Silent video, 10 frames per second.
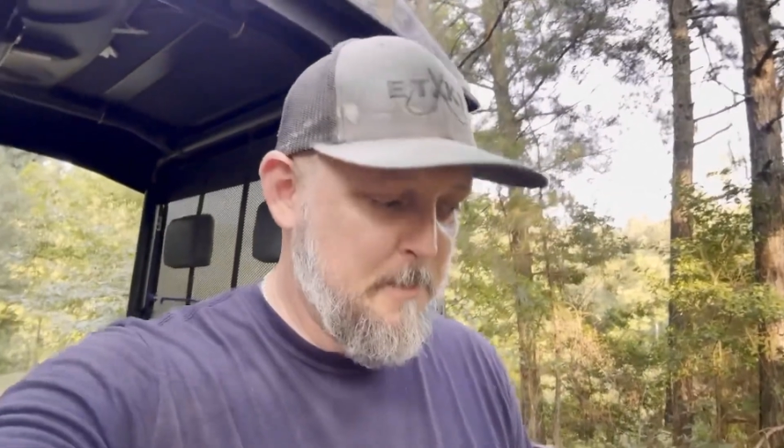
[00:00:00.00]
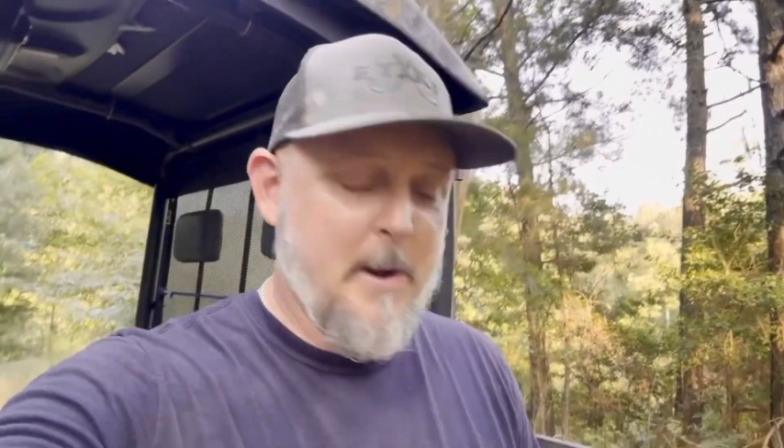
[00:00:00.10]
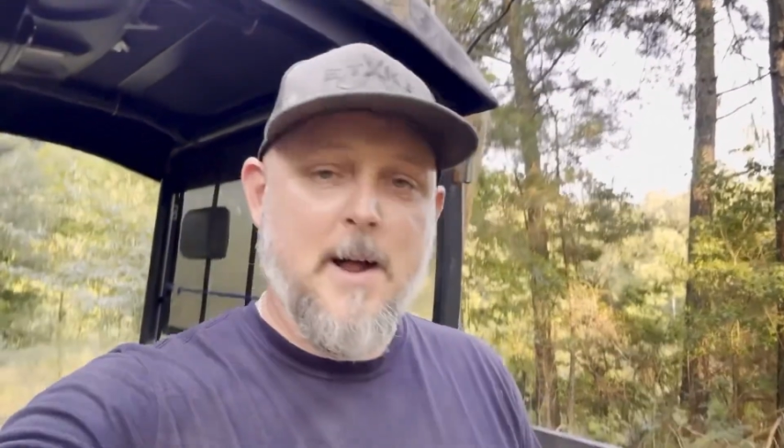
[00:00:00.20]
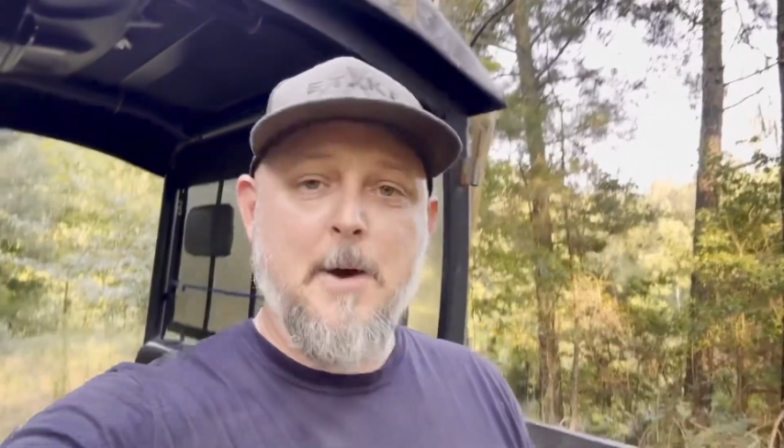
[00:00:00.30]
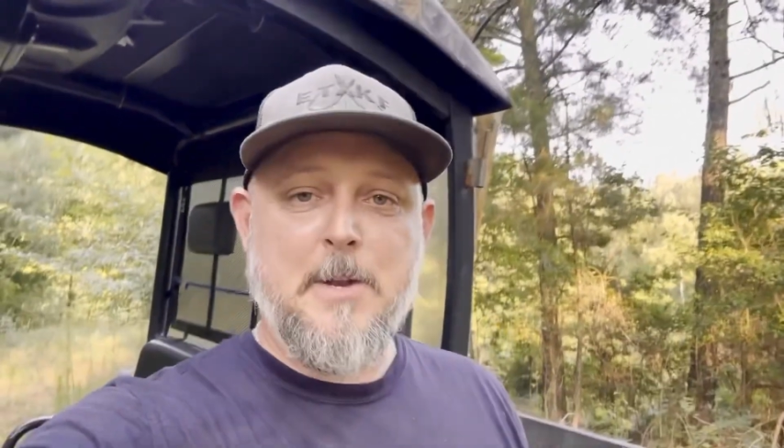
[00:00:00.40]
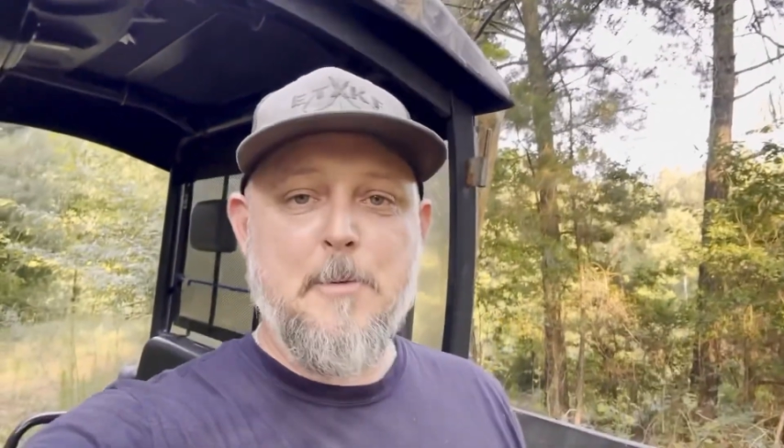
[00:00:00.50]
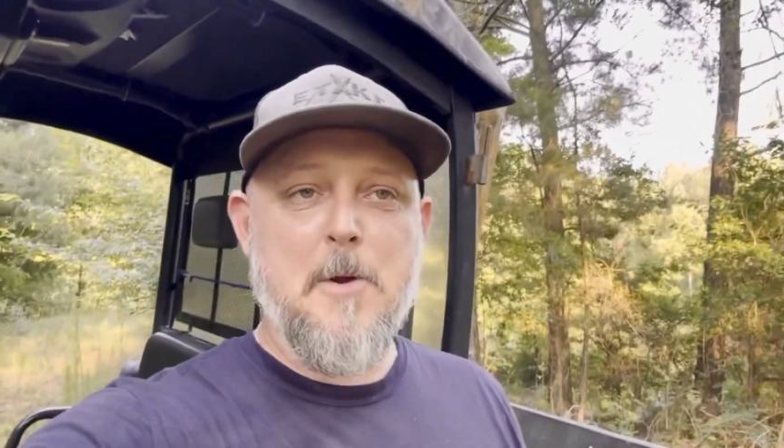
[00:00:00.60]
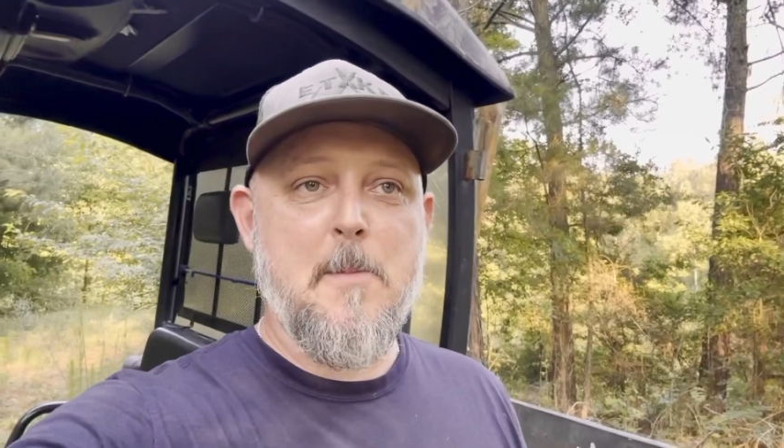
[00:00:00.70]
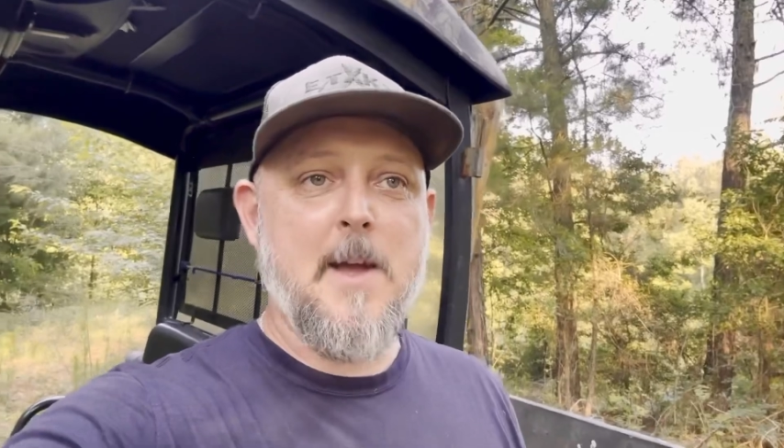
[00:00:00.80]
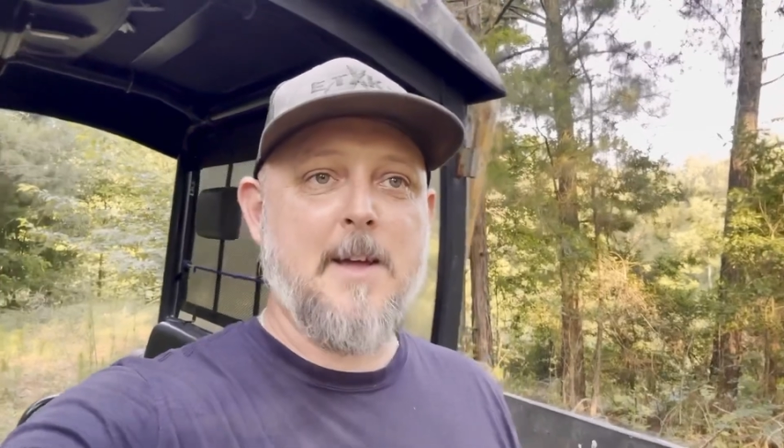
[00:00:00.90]
but I did
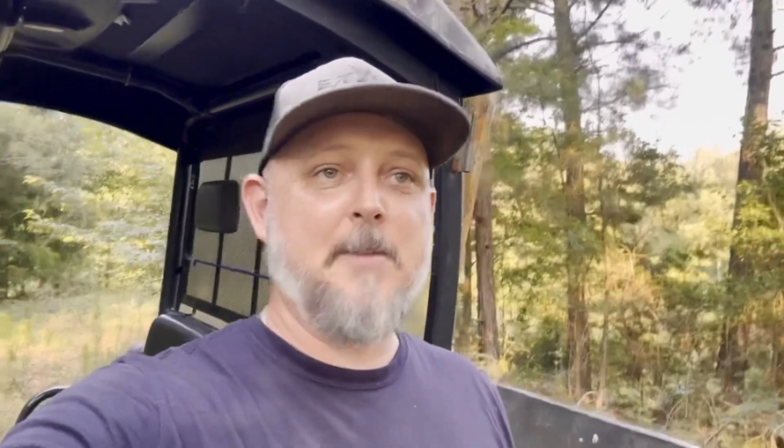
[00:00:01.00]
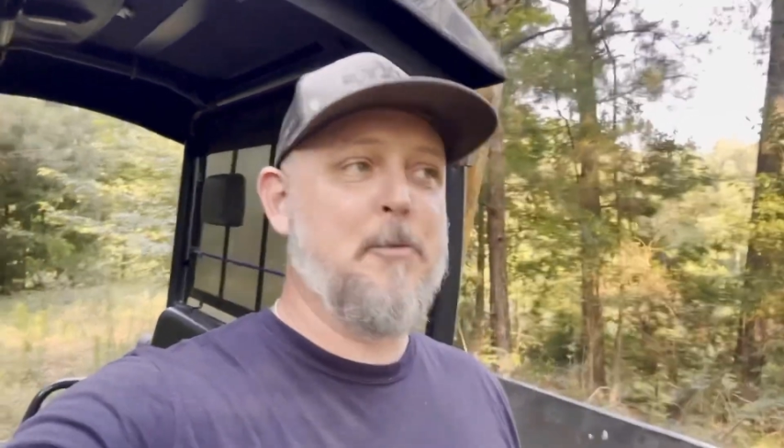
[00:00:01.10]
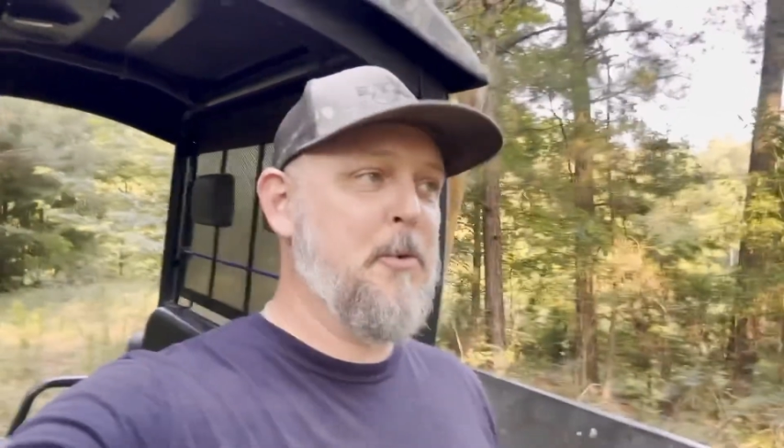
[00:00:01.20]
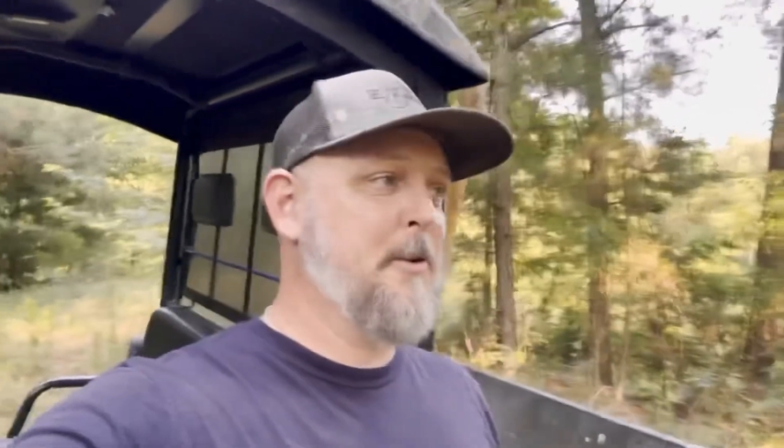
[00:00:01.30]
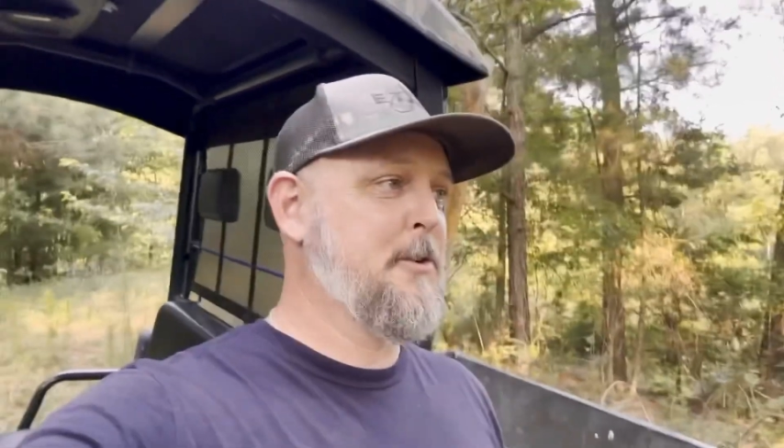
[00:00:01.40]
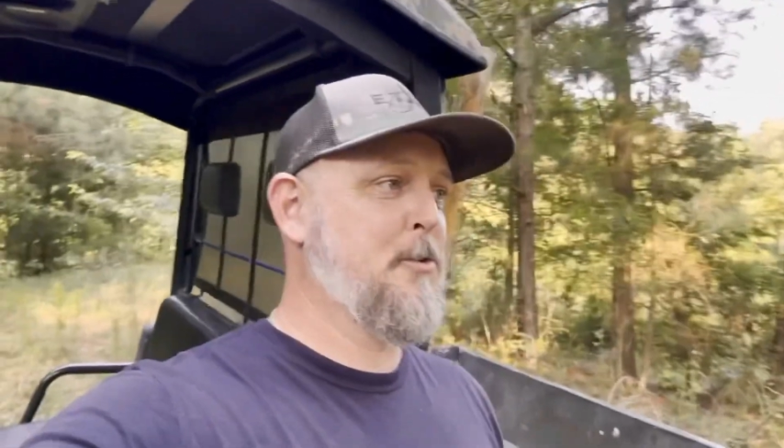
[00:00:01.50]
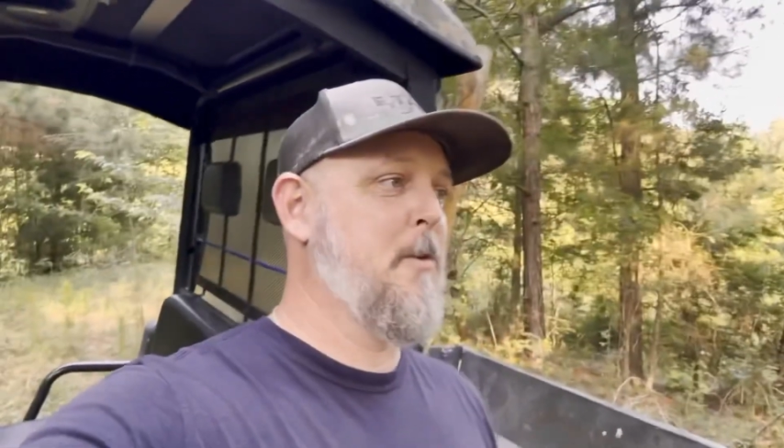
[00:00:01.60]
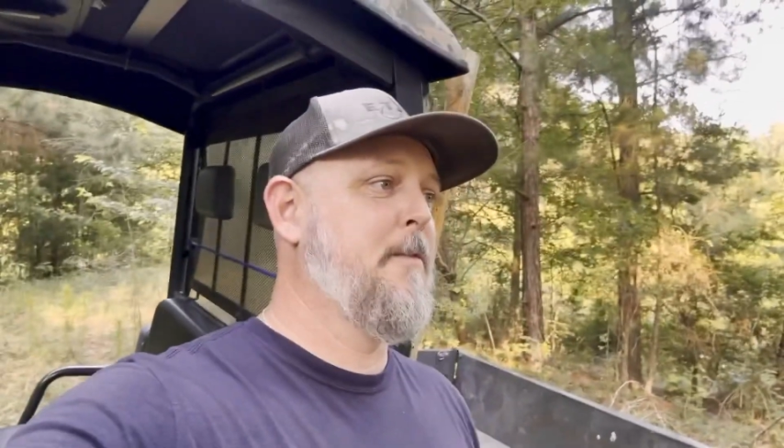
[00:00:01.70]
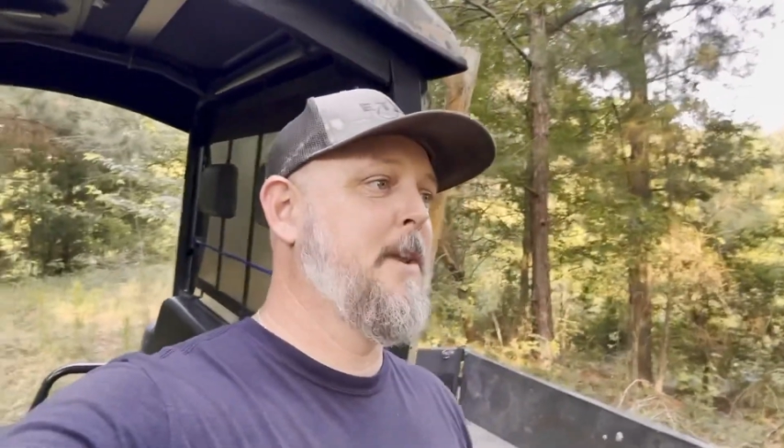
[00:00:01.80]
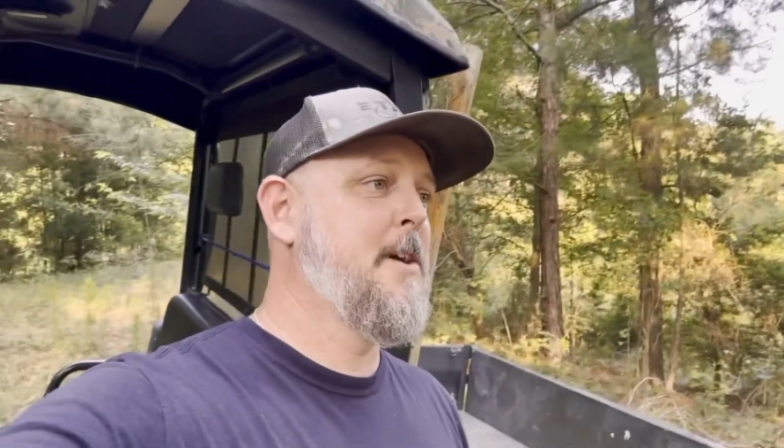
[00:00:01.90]
want to make a real
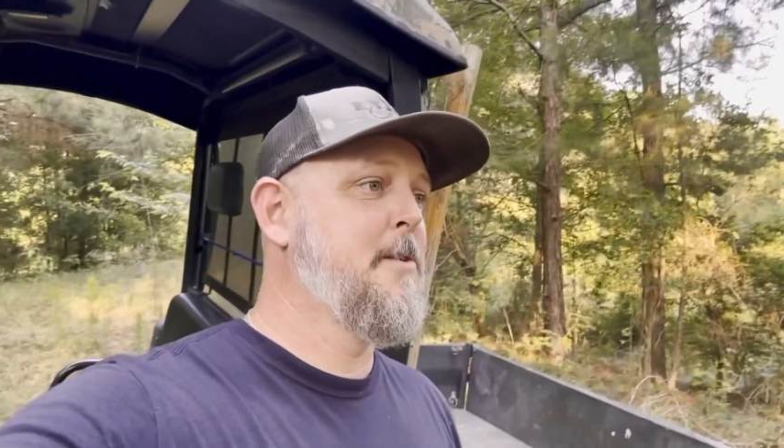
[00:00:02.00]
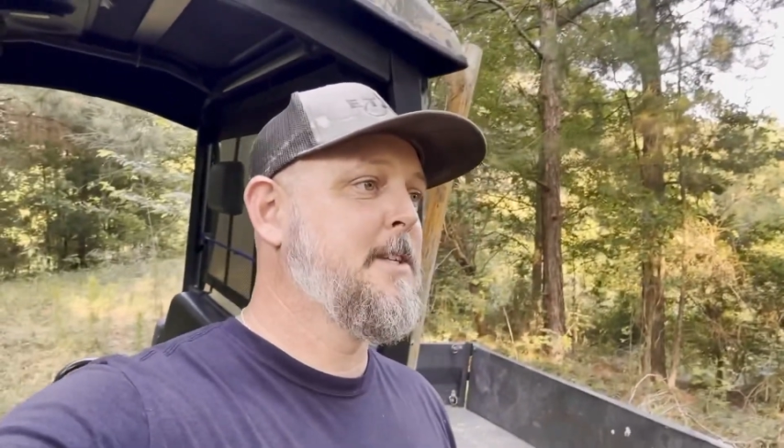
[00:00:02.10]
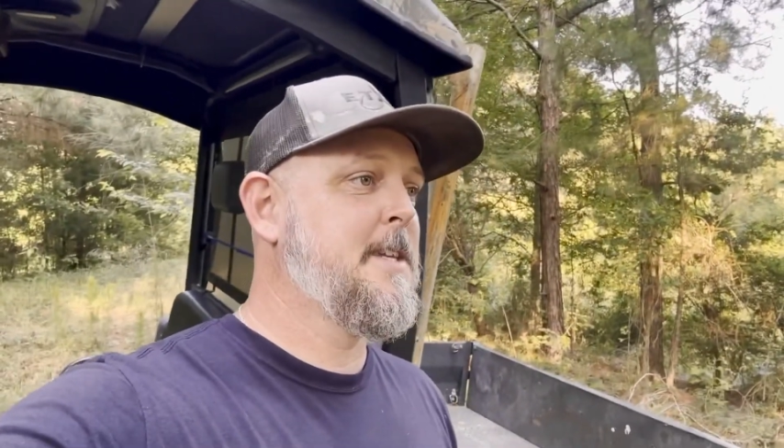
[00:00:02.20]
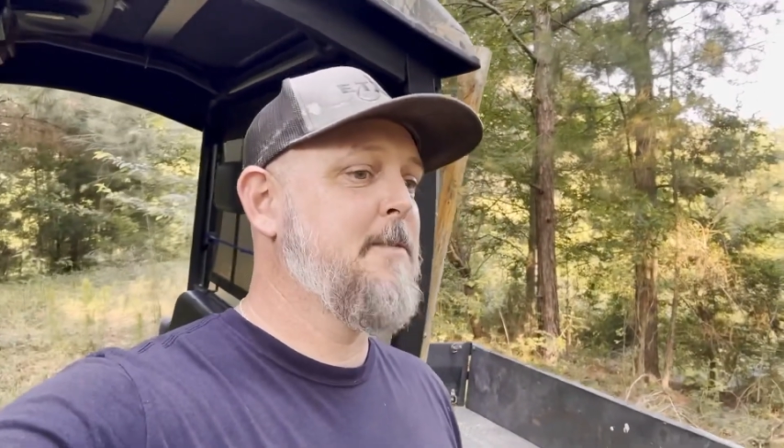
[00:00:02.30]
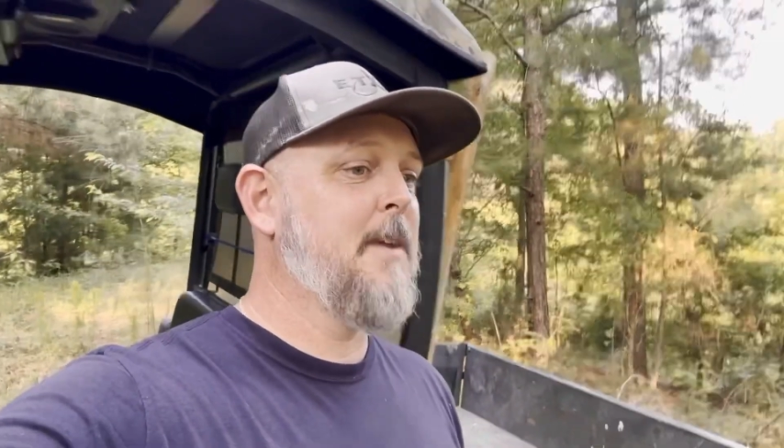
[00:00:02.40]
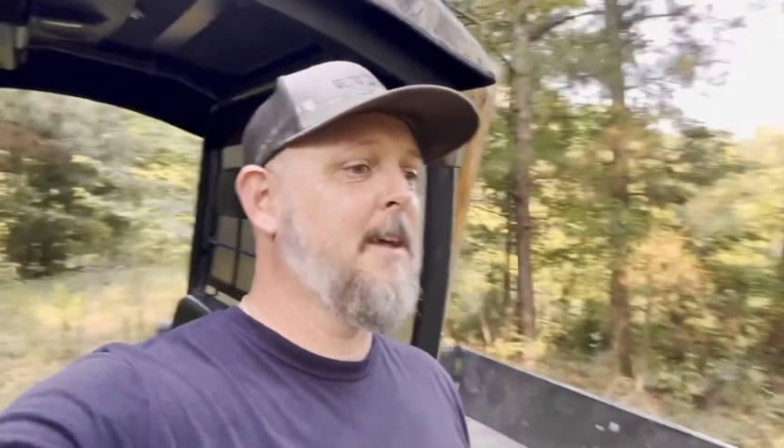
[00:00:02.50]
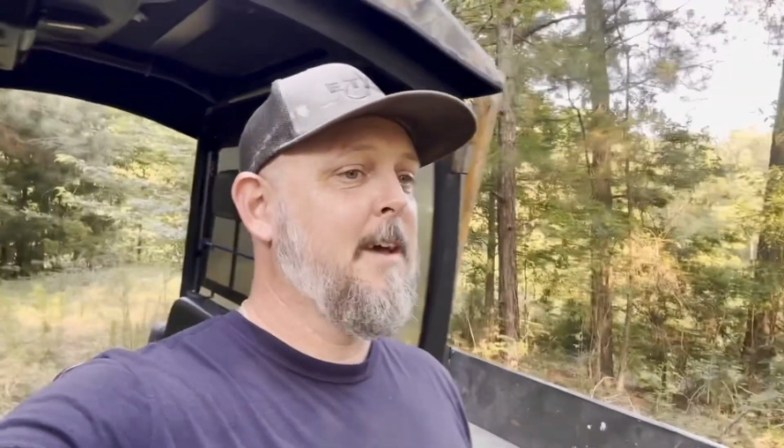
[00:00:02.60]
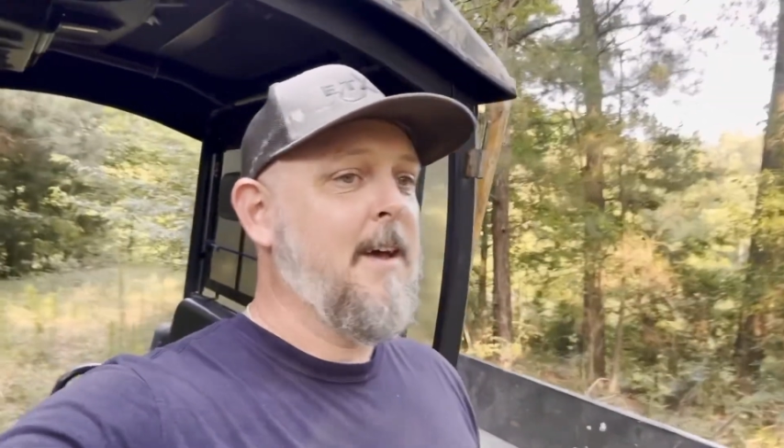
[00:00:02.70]
short video this evening.